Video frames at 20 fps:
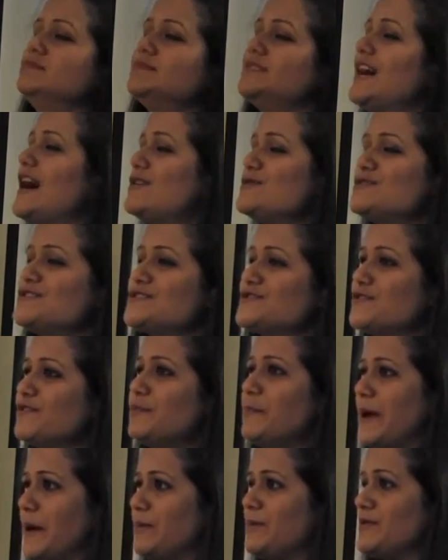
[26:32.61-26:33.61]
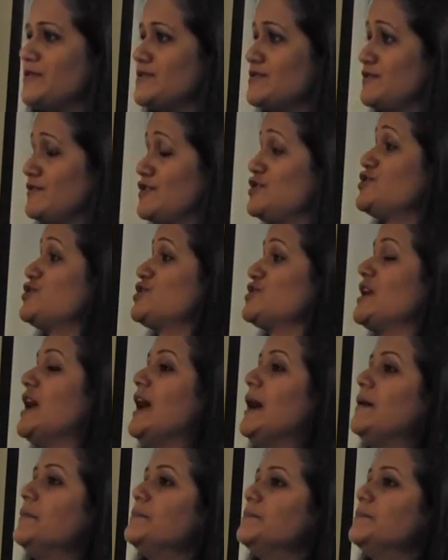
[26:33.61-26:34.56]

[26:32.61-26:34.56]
thousands of people which